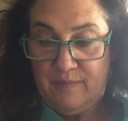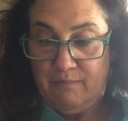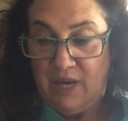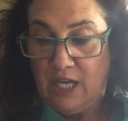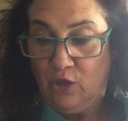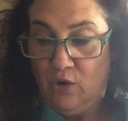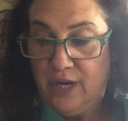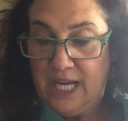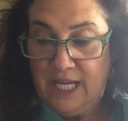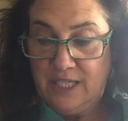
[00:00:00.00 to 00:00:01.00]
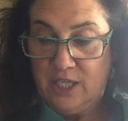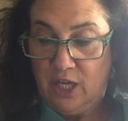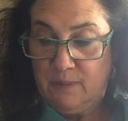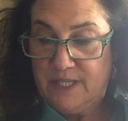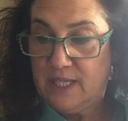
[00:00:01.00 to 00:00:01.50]
By Lori Ann
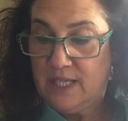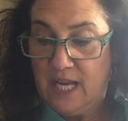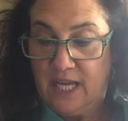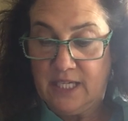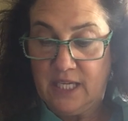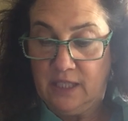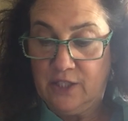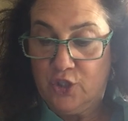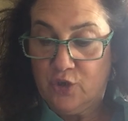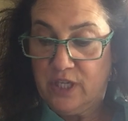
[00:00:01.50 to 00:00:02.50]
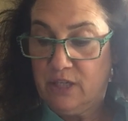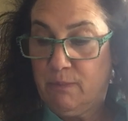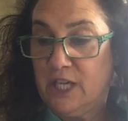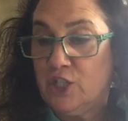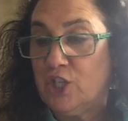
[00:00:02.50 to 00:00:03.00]
Thompson and illustrated
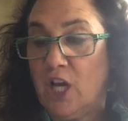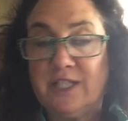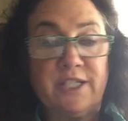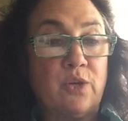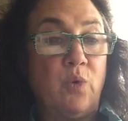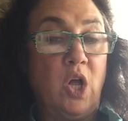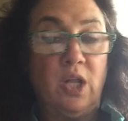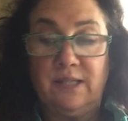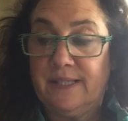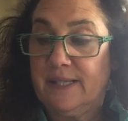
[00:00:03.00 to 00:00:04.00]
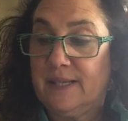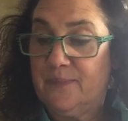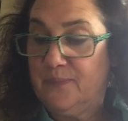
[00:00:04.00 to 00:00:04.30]
by Sean Squalls.